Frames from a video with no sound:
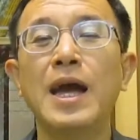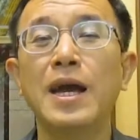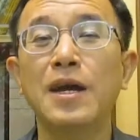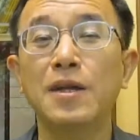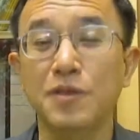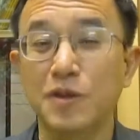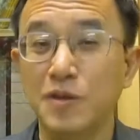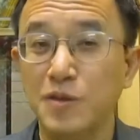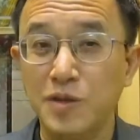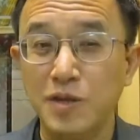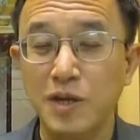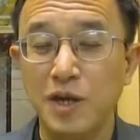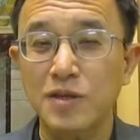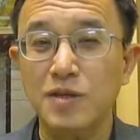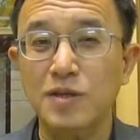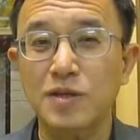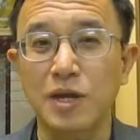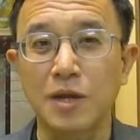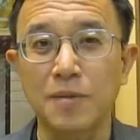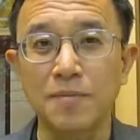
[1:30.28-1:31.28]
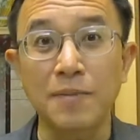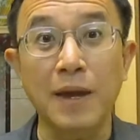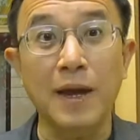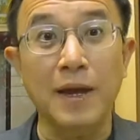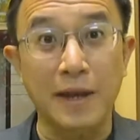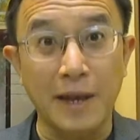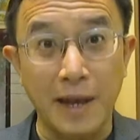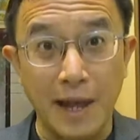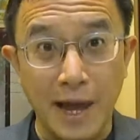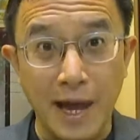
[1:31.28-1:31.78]
discuss them,
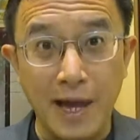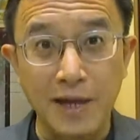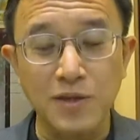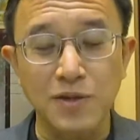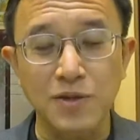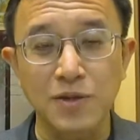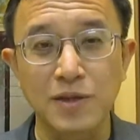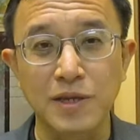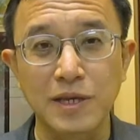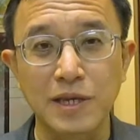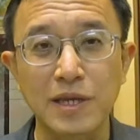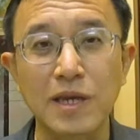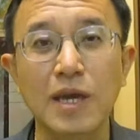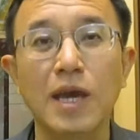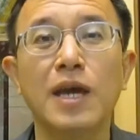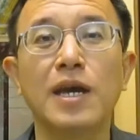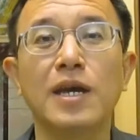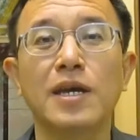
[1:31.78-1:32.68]
and actually